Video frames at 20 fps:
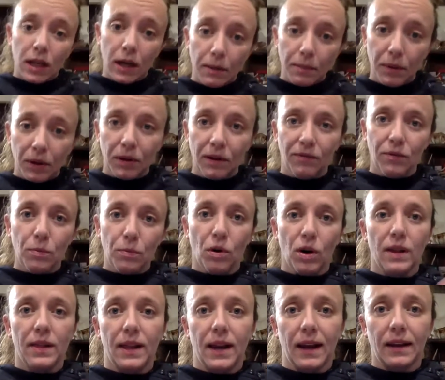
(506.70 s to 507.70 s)
it's going to build even
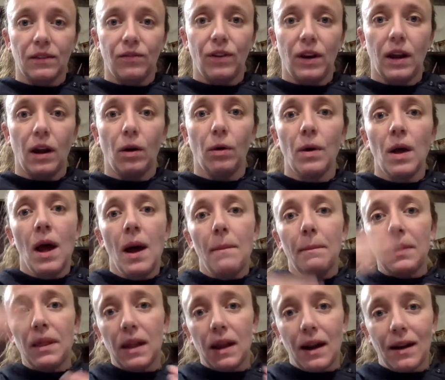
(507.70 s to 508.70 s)
more in the next video.
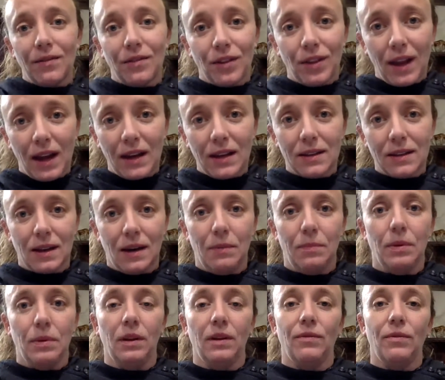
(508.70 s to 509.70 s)
But then after that, it's going to
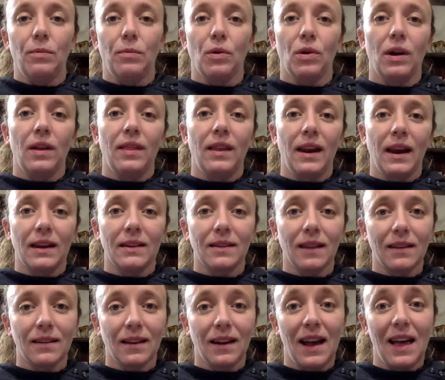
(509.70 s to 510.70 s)
build even more on the next
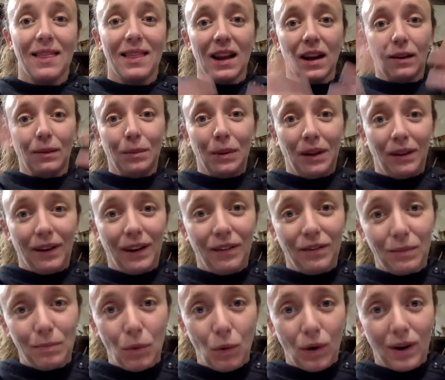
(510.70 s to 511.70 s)
lesson. And then I'll build
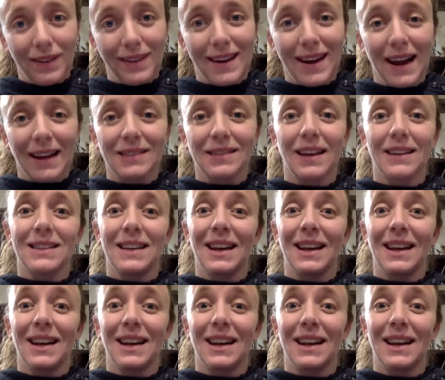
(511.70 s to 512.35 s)
even more in the next